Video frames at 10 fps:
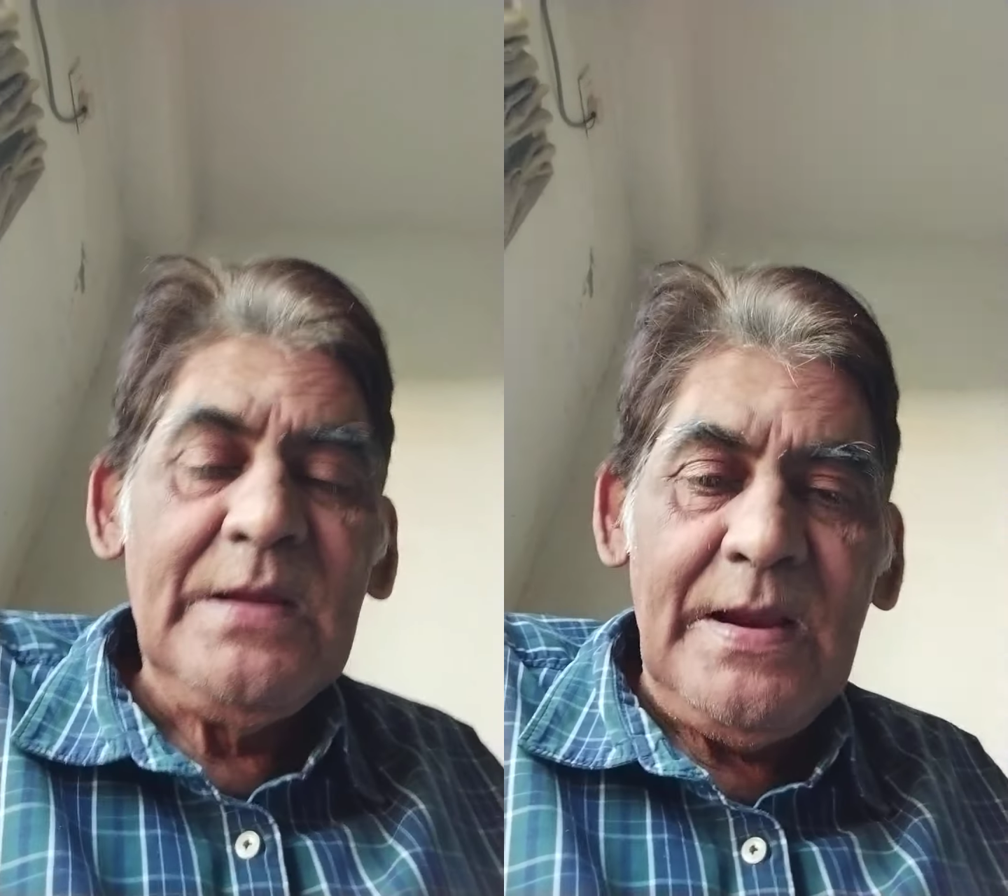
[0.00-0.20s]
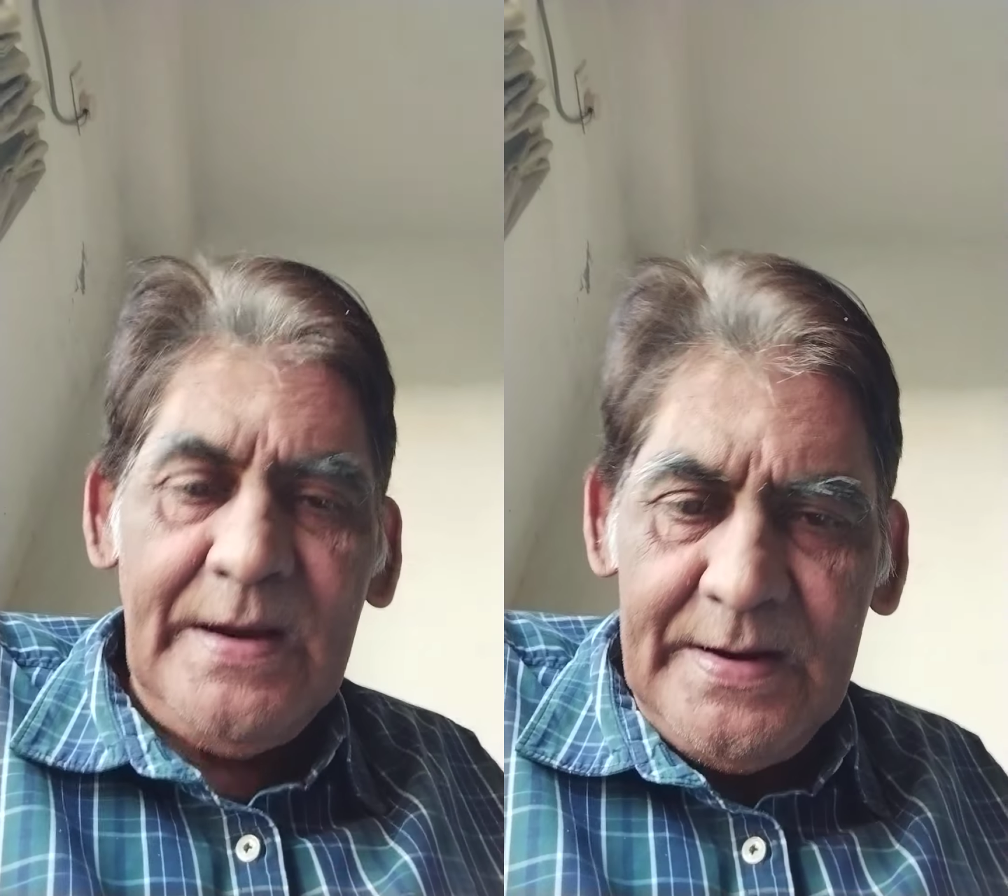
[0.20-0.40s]

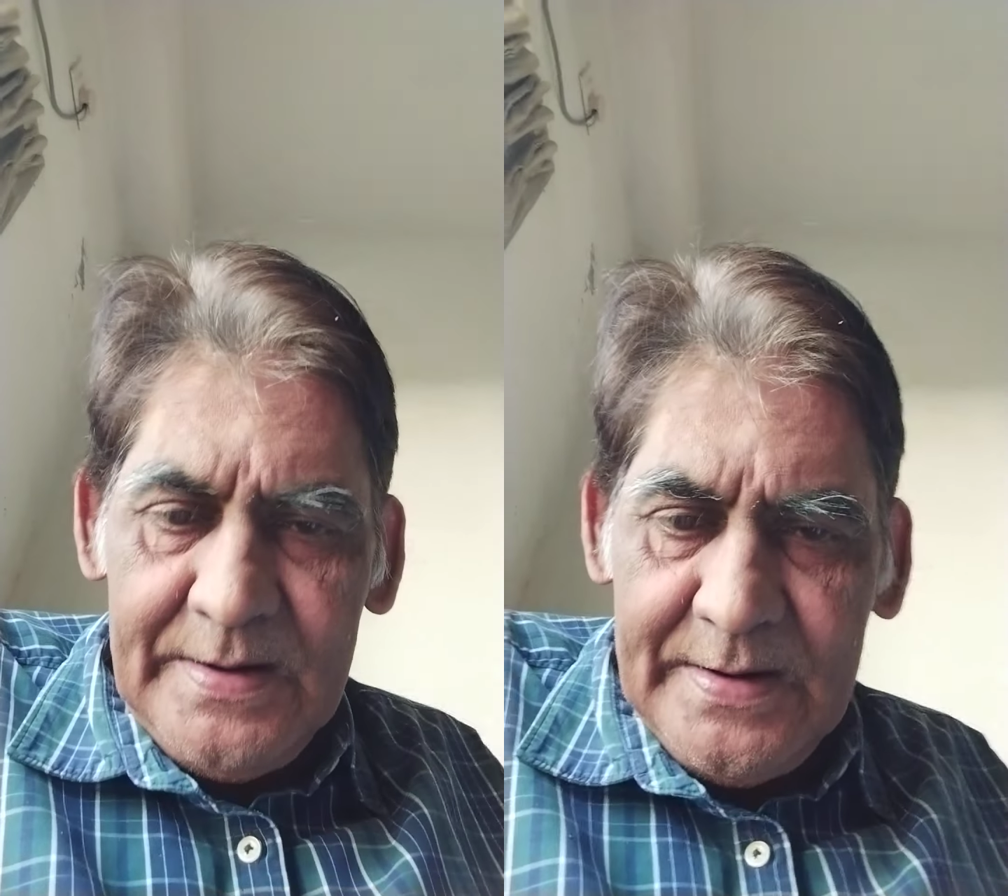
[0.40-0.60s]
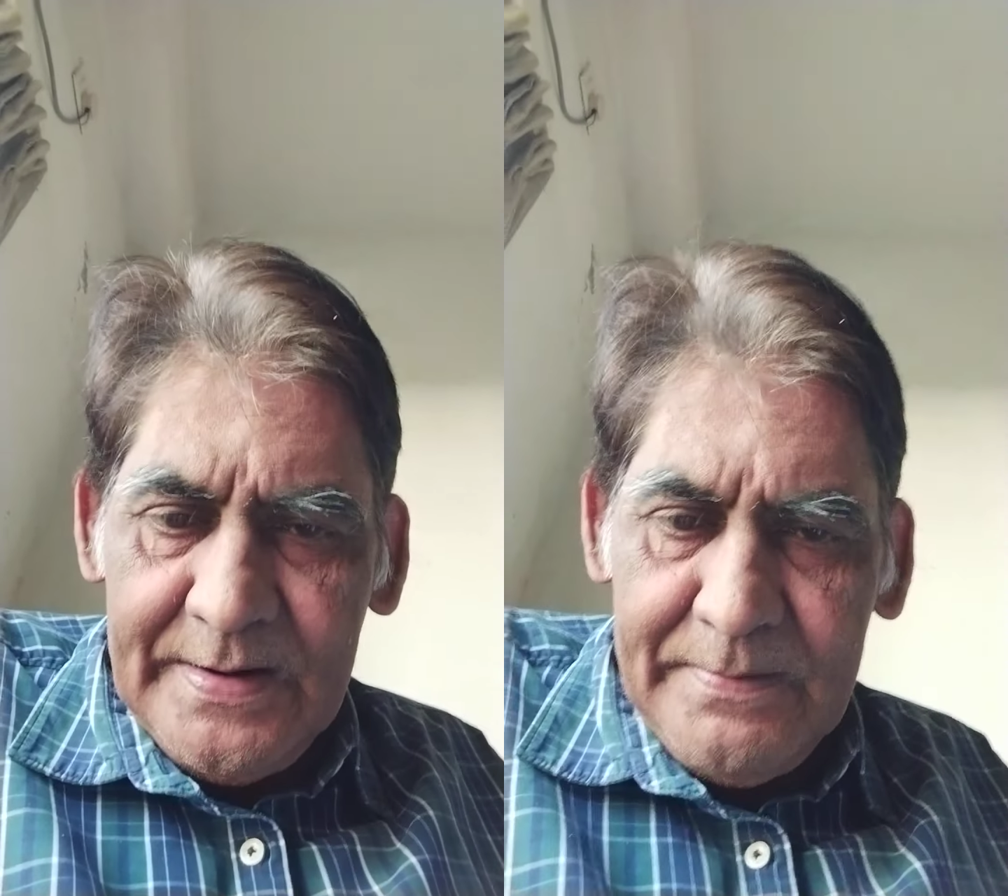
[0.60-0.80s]

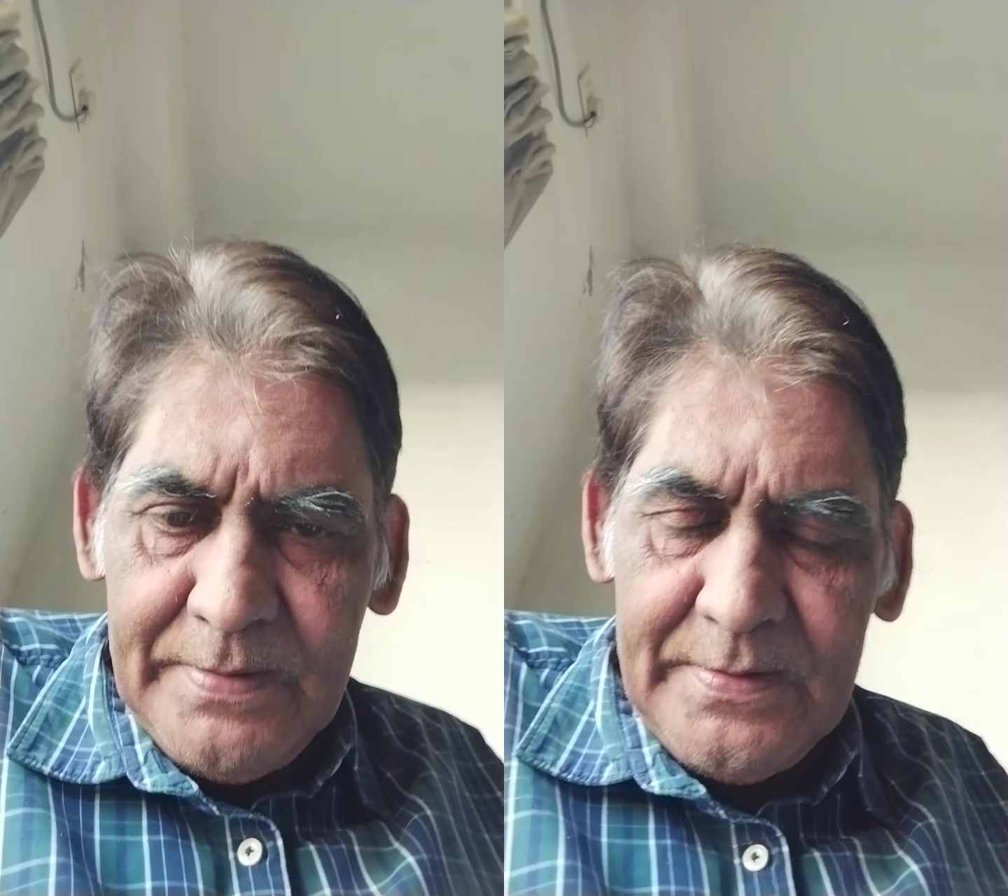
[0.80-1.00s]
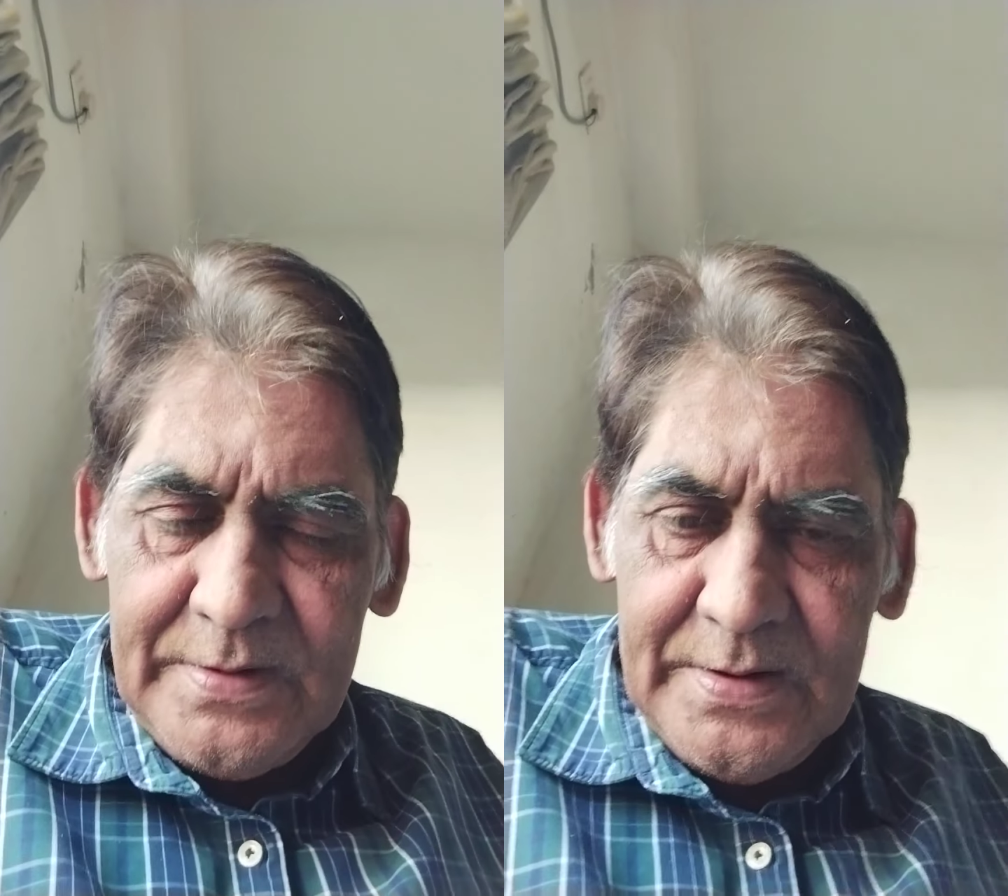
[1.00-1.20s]
handicap
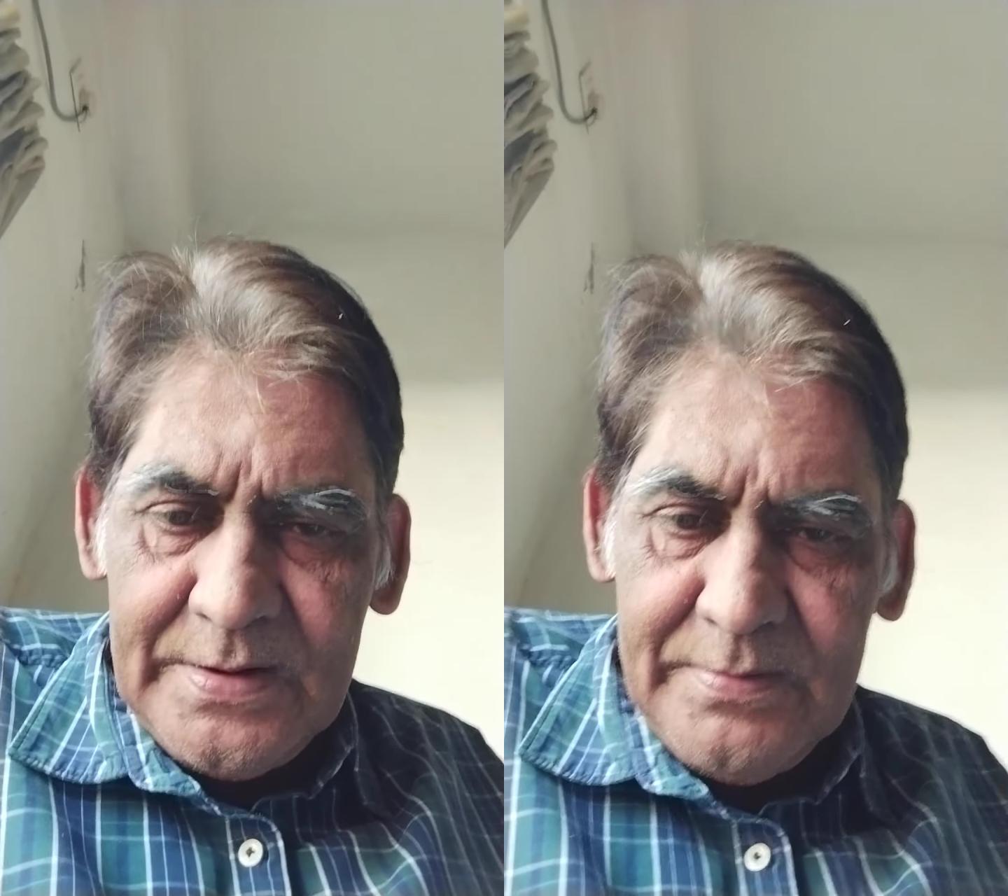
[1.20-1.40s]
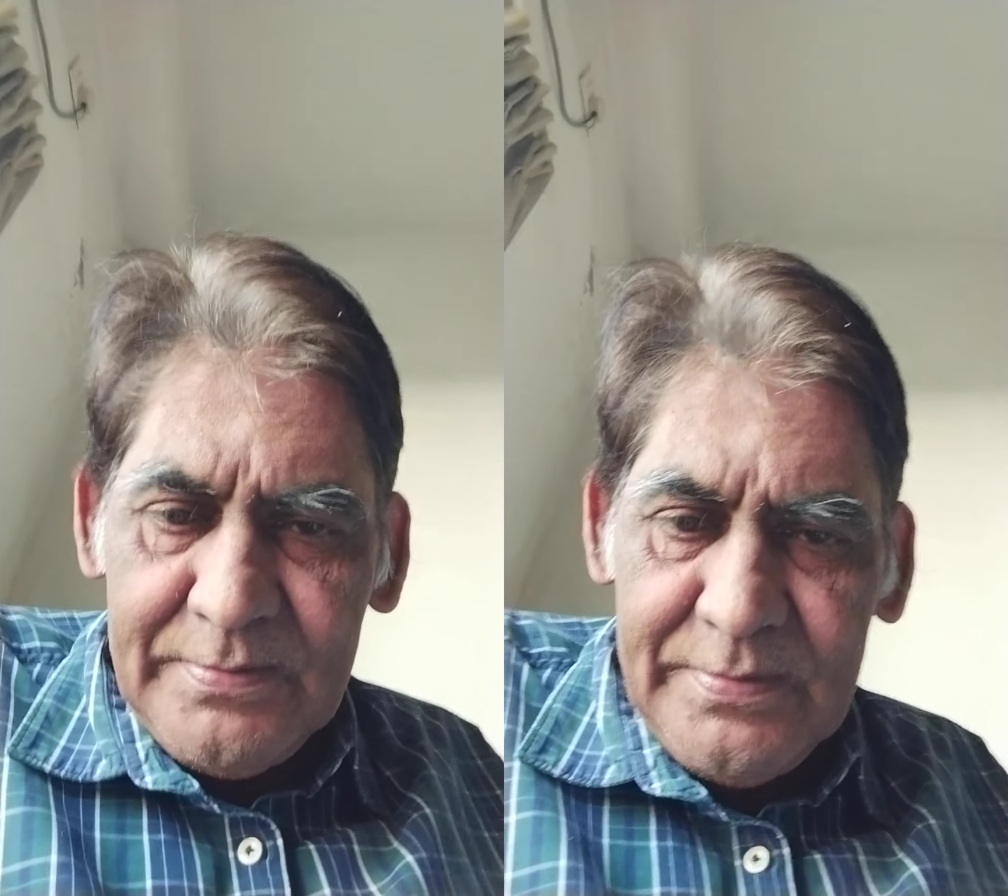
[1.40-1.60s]

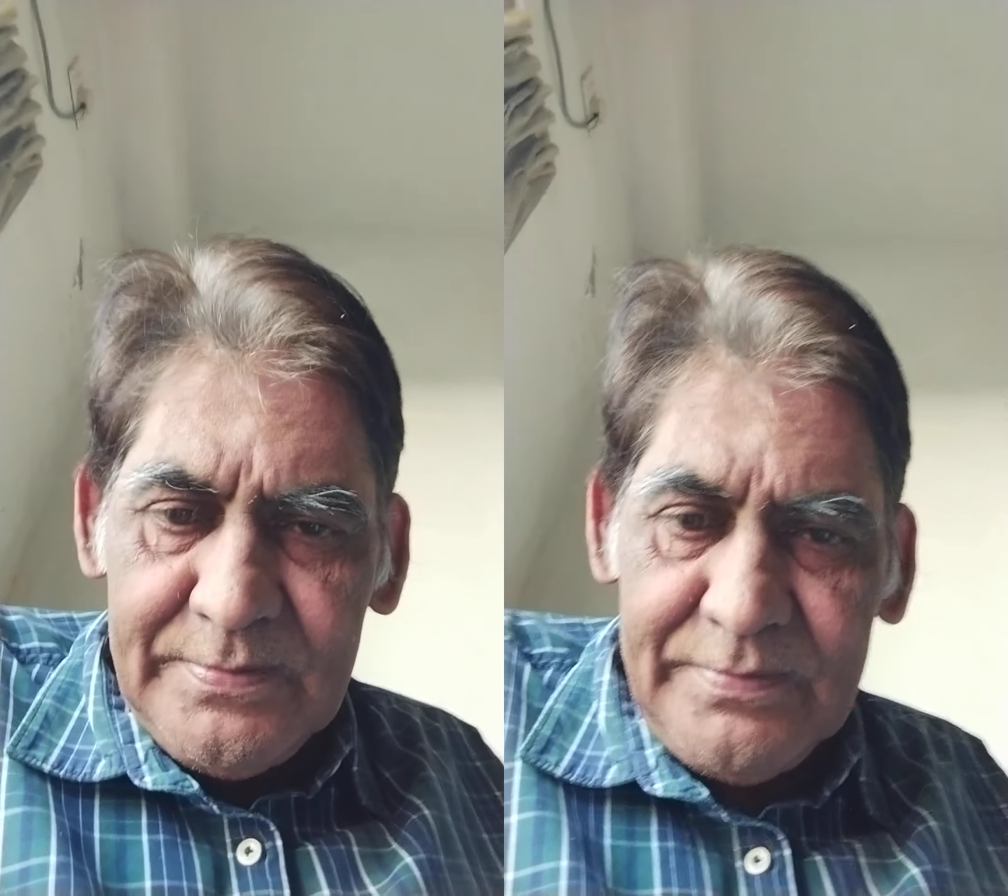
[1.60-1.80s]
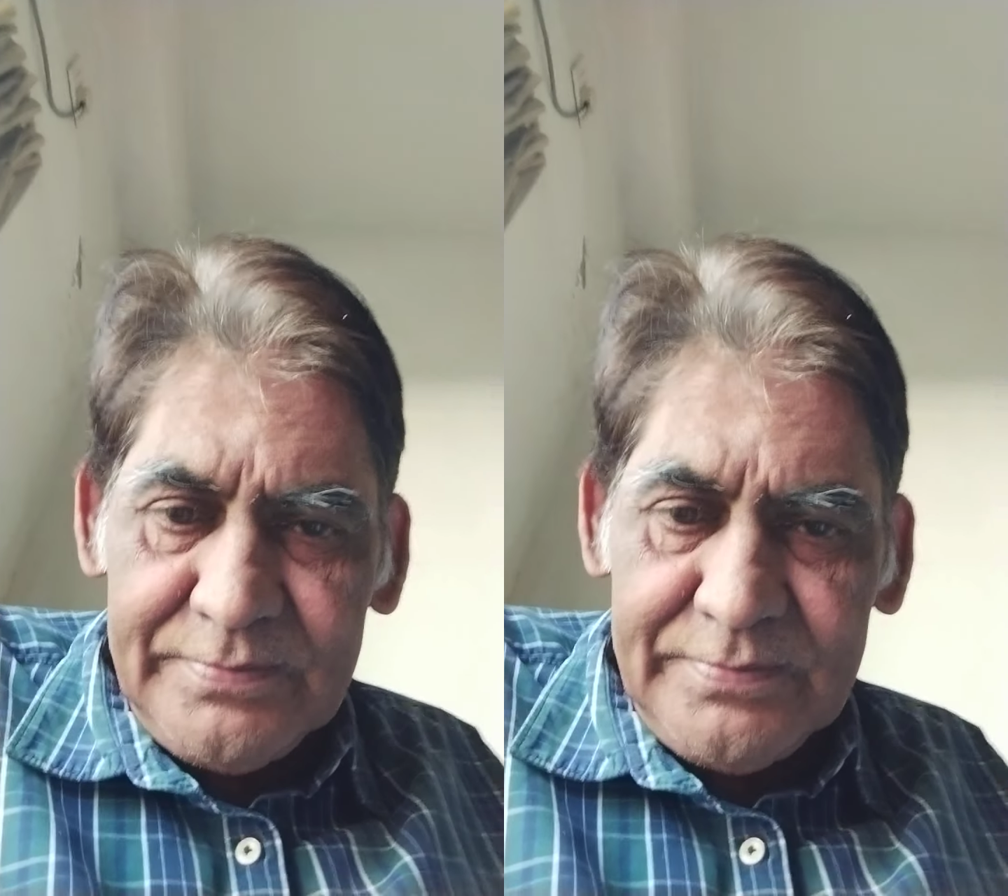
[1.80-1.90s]
the mm,